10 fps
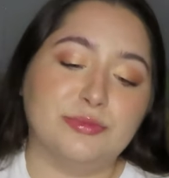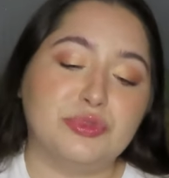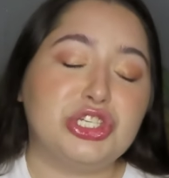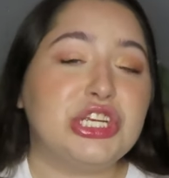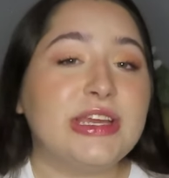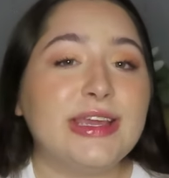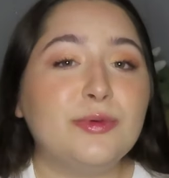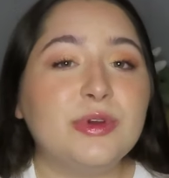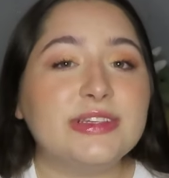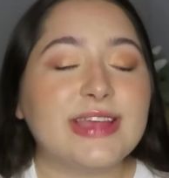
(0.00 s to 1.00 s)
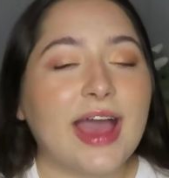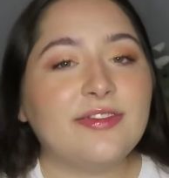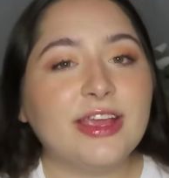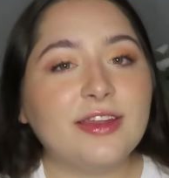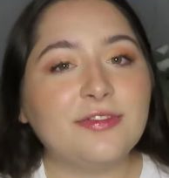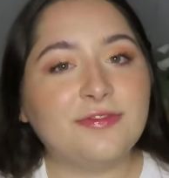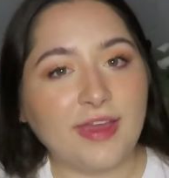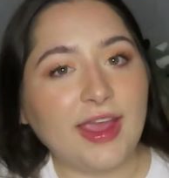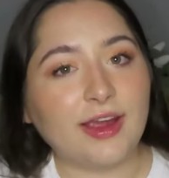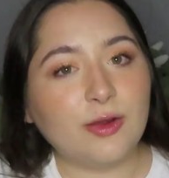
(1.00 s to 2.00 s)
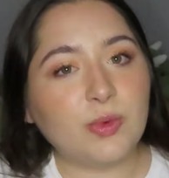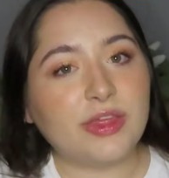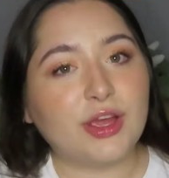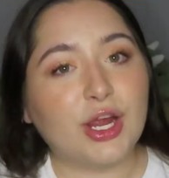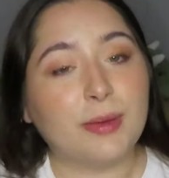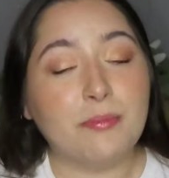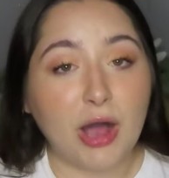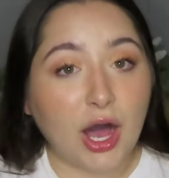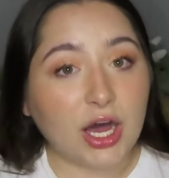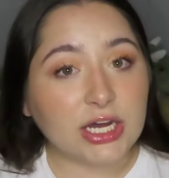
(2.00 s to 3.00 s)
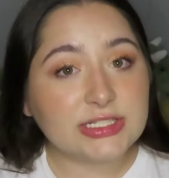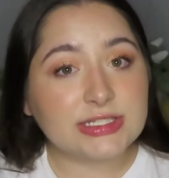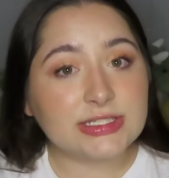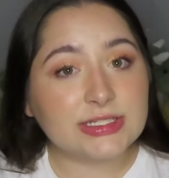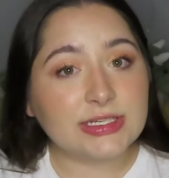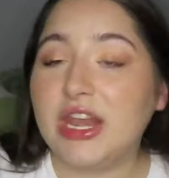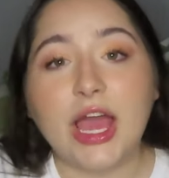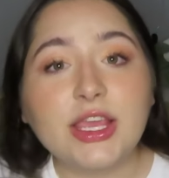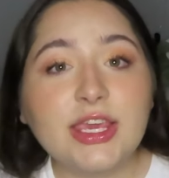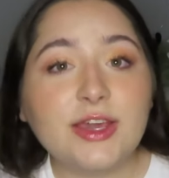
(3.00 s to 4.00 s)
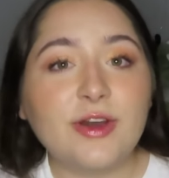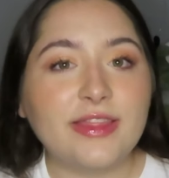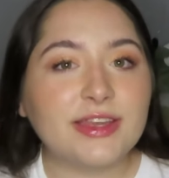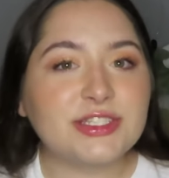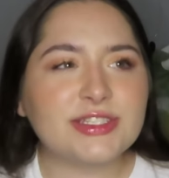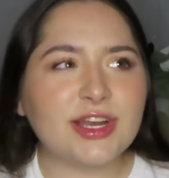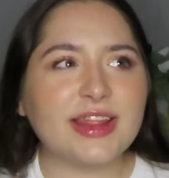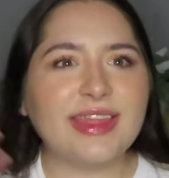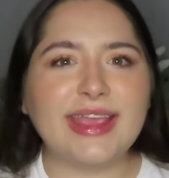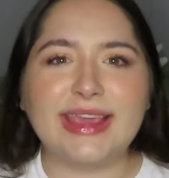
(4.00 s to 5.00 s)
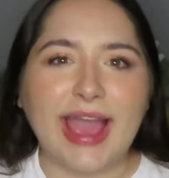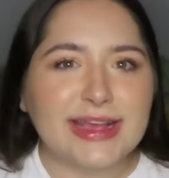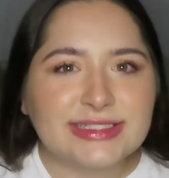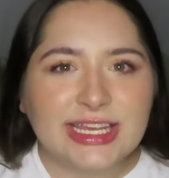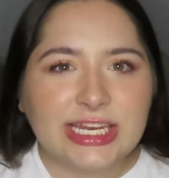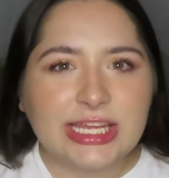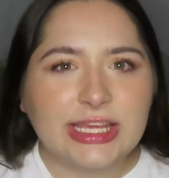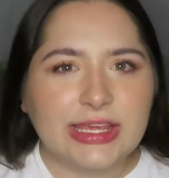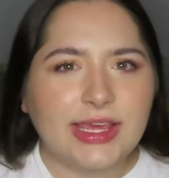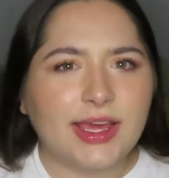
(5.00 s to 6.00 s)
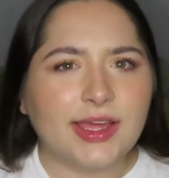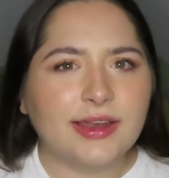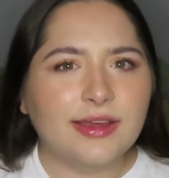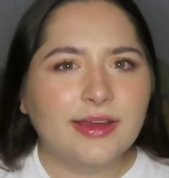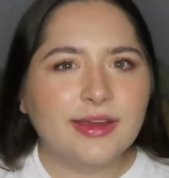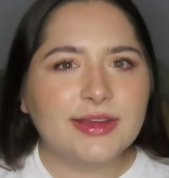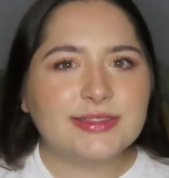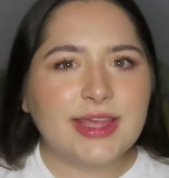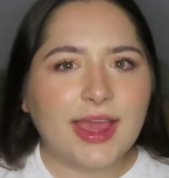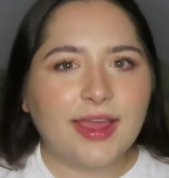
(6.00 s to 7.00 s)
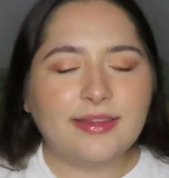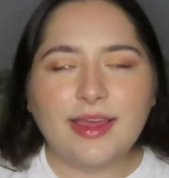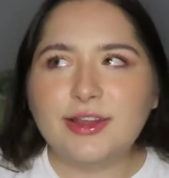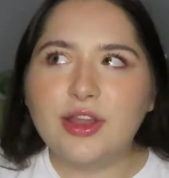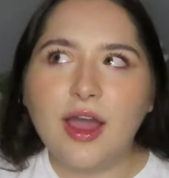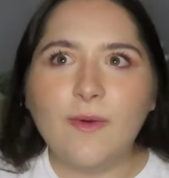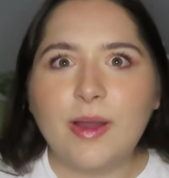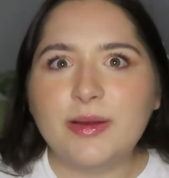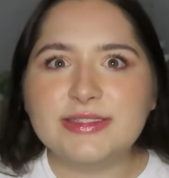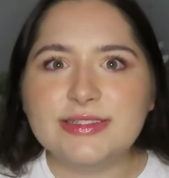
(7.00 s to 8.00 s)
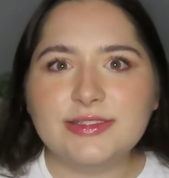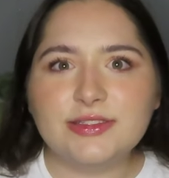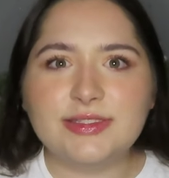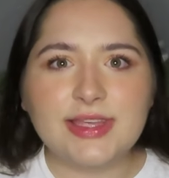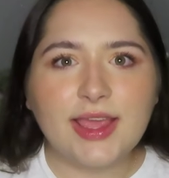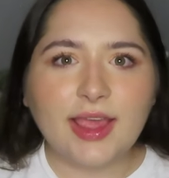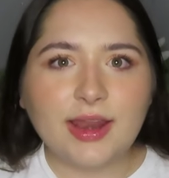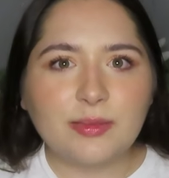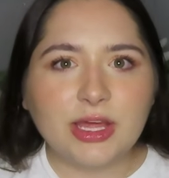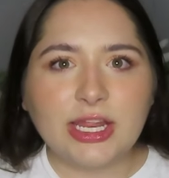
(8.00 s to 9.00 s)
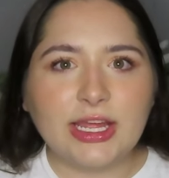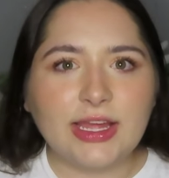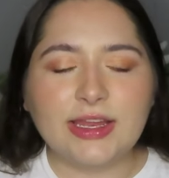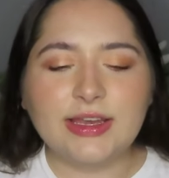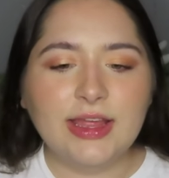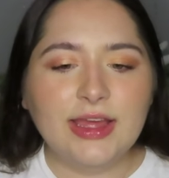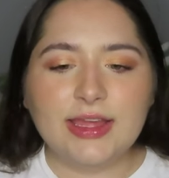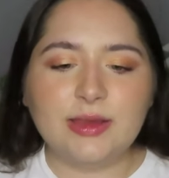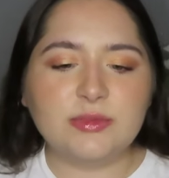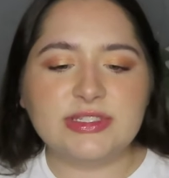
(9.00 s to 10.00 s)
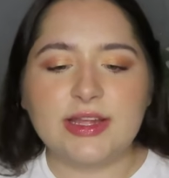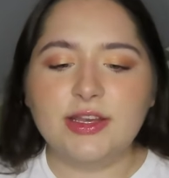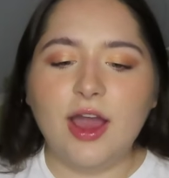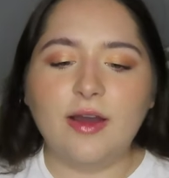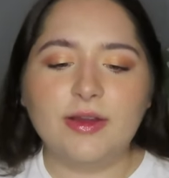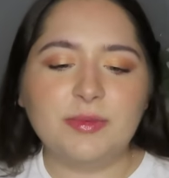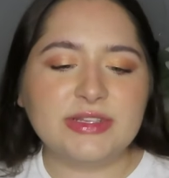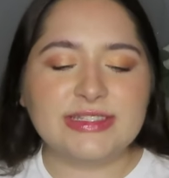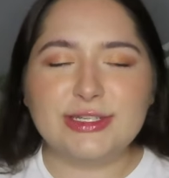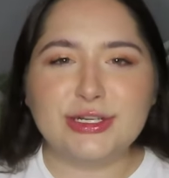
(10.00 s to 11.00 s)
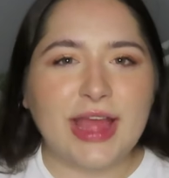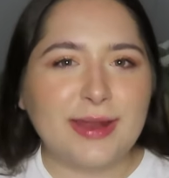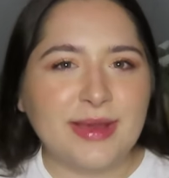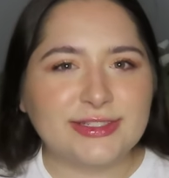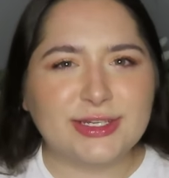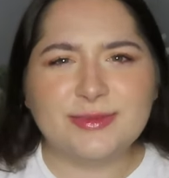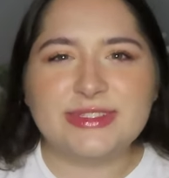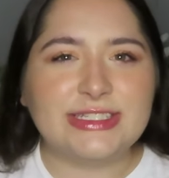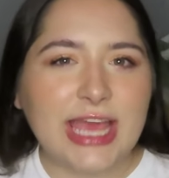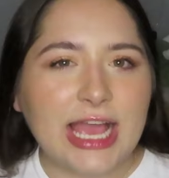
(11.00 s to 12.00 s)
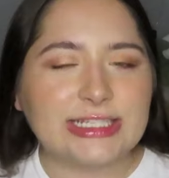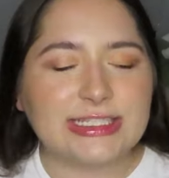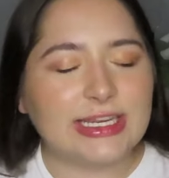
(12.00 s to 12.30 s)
She was having an affair with her boss. Not cute. And then she started, like, gaslighting Ian, saying, like, no, I wasn't seeing anybody. And Ian was like, no, it wasn't your headmaster, it was Dex.